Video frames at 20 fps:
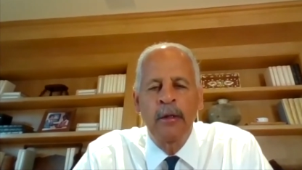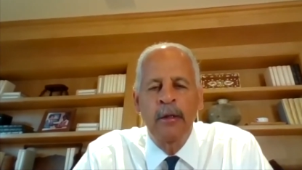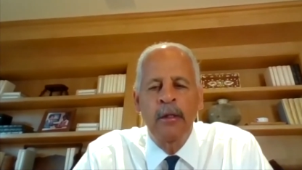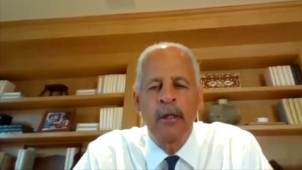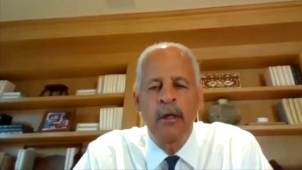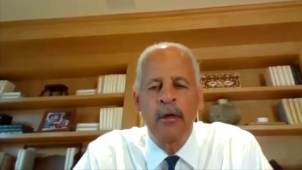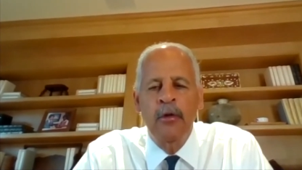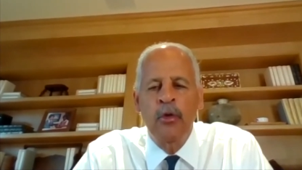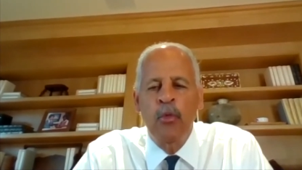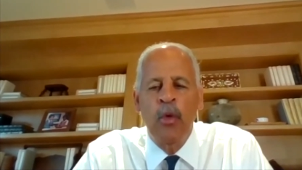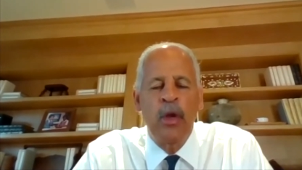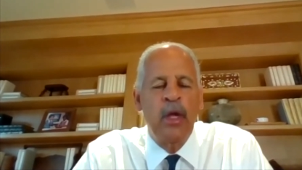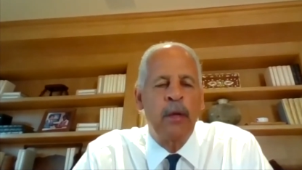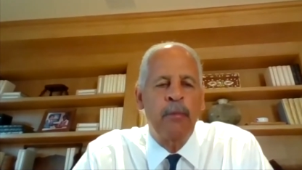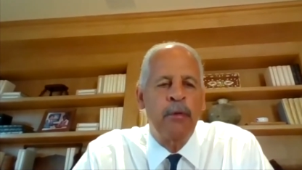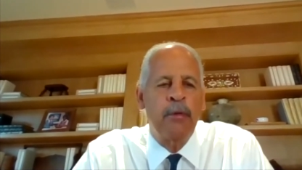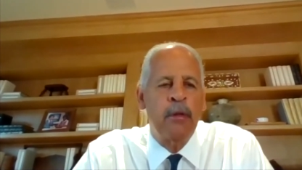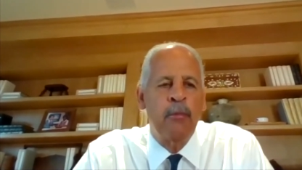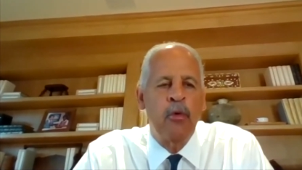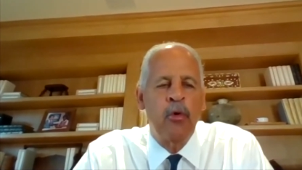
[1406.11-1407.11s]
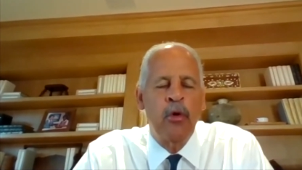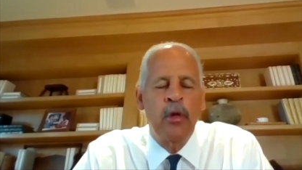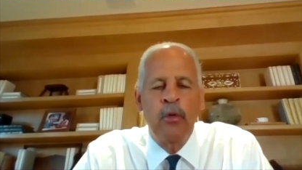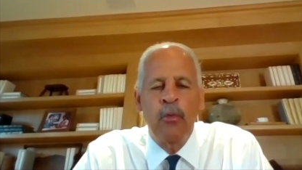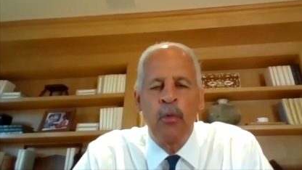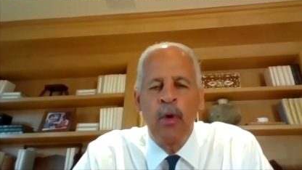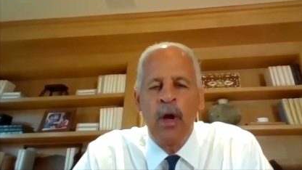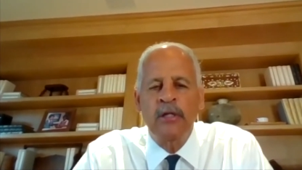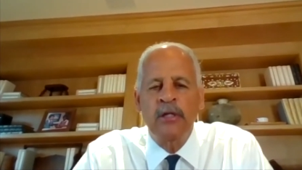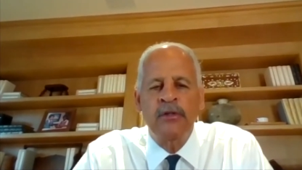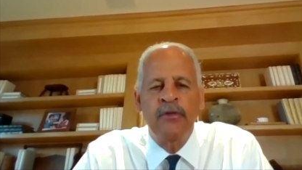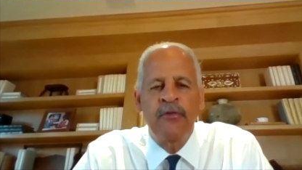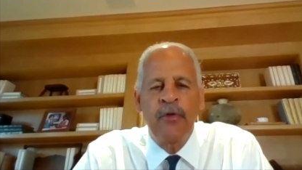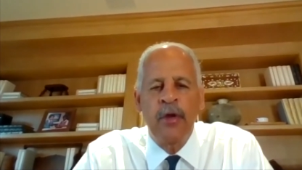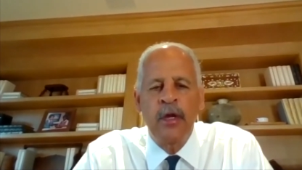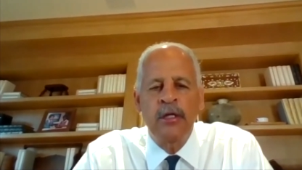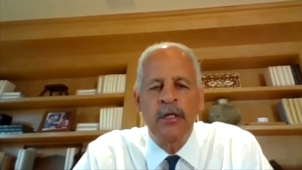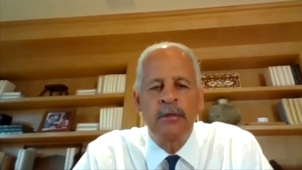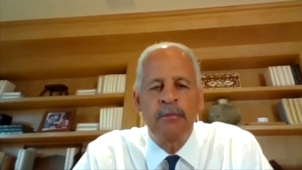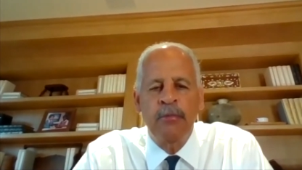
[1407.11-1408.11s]
You wake up in the morning, you wash your
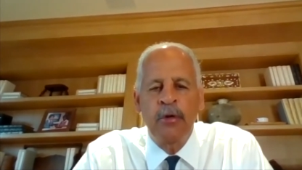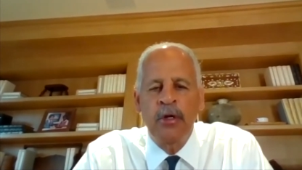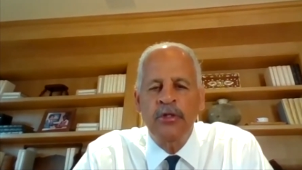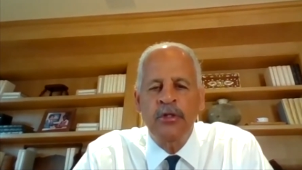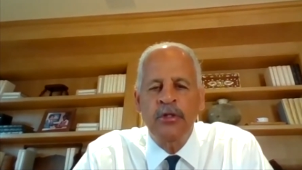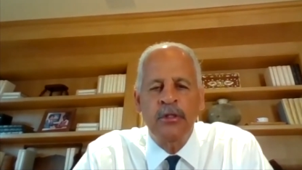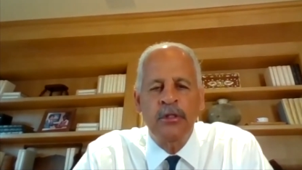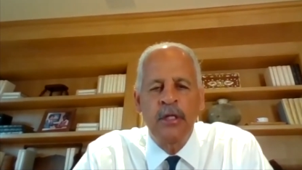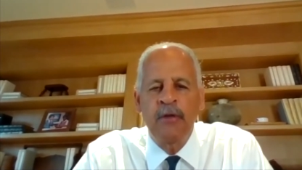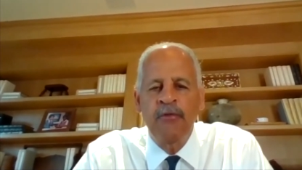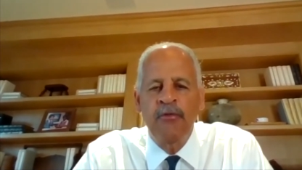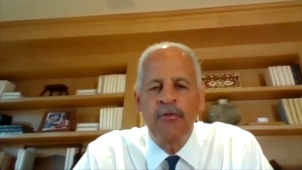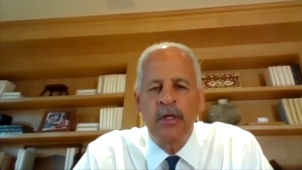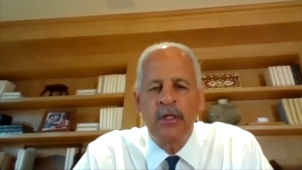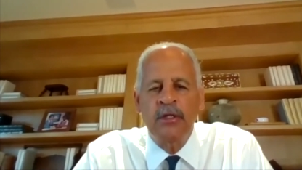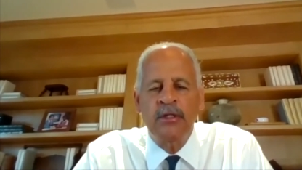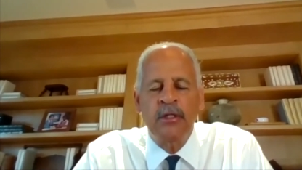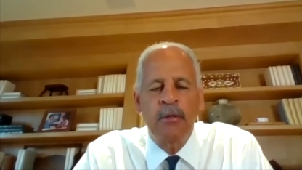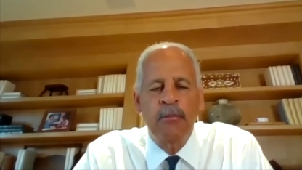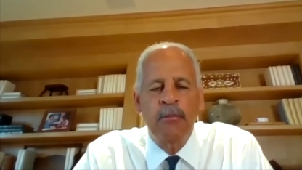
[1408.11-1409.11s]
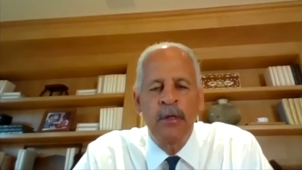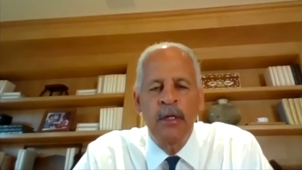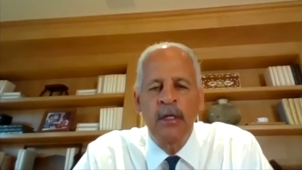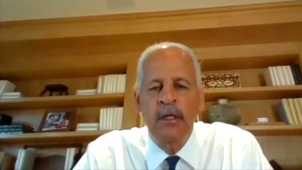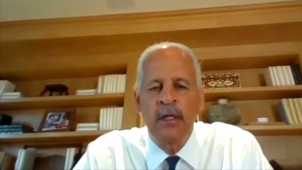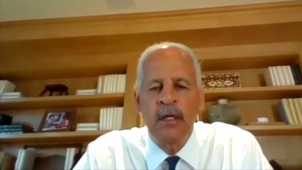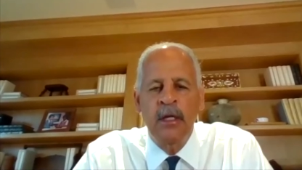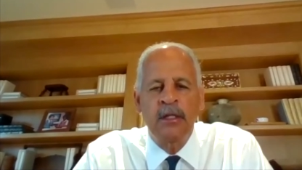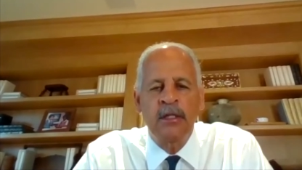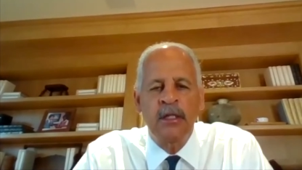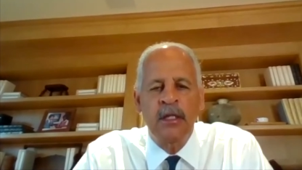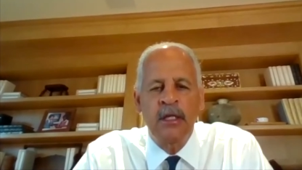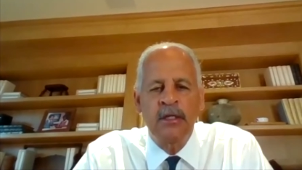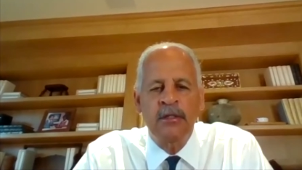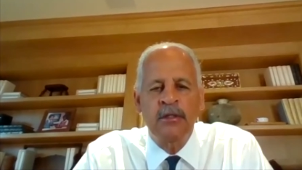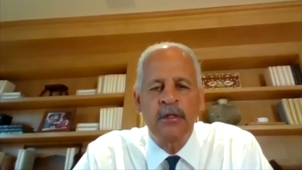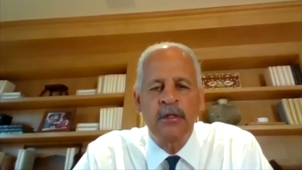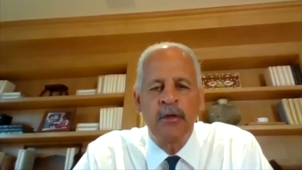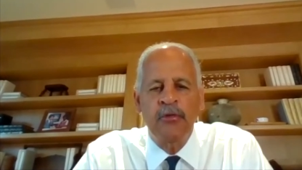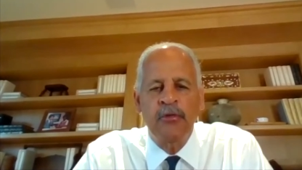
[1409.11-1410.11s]
face, you brush your teeth, you get something to eat, you get the
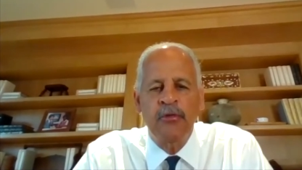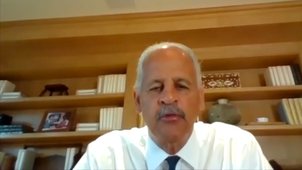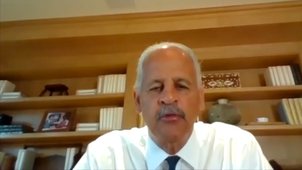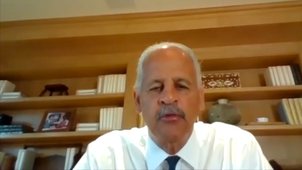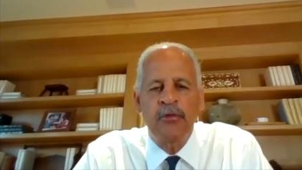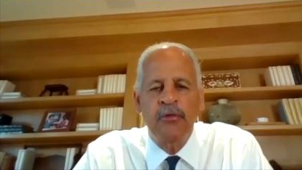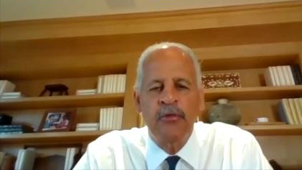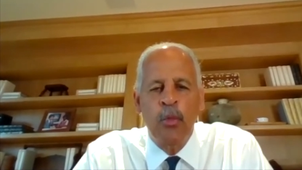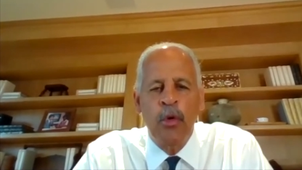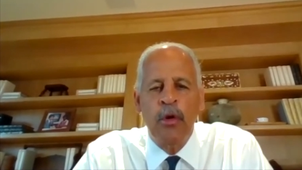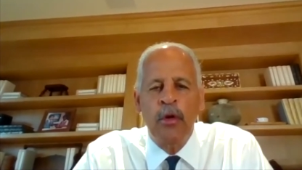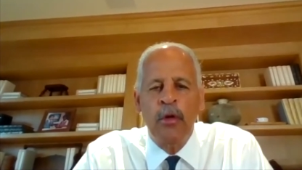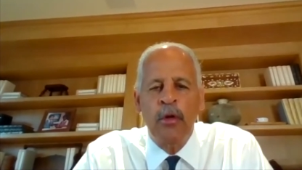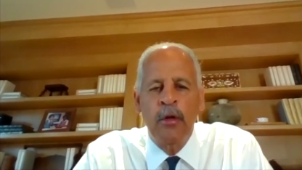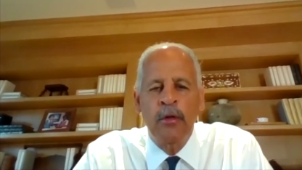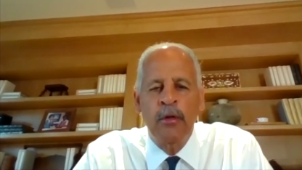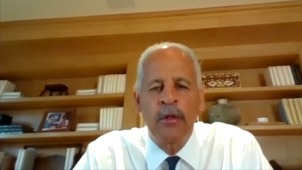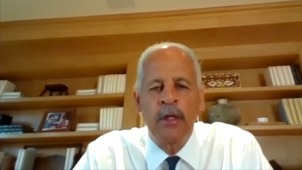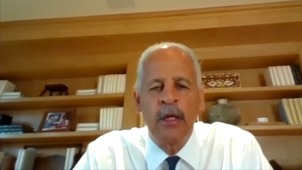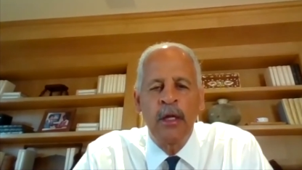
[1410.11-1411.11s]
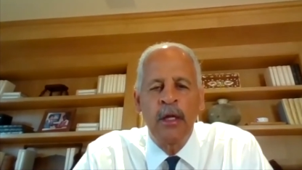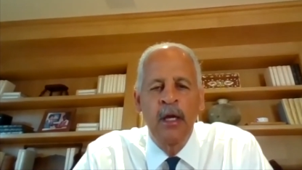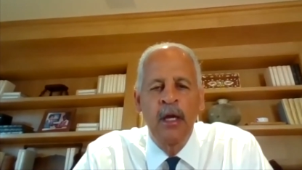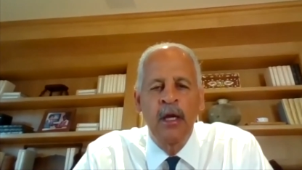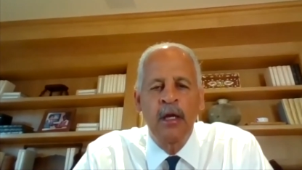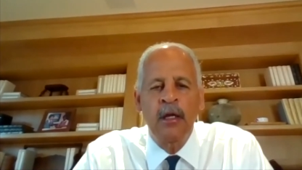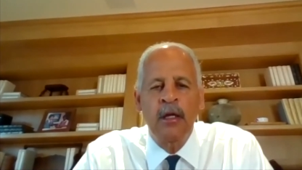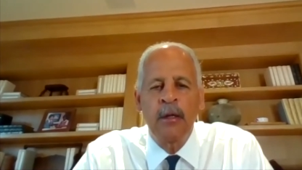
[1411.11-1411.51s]
kids out to school, you work all day,